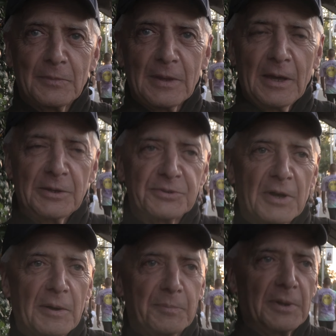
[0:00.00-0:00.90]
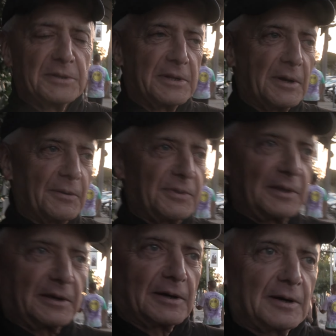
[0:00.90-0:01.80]
And but you know
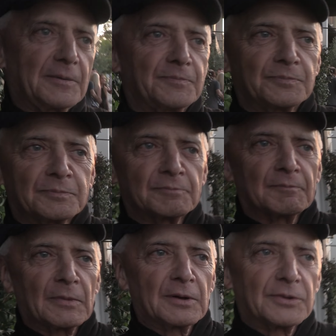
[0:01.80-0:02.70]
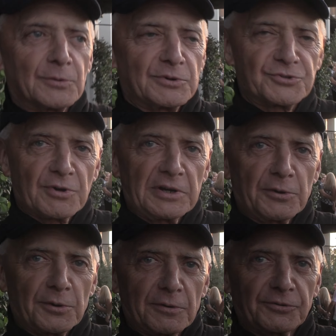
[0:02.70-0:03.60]
the
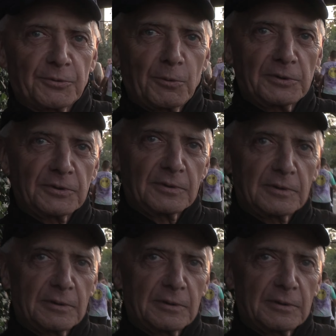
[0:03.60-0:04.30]
restraining order is going to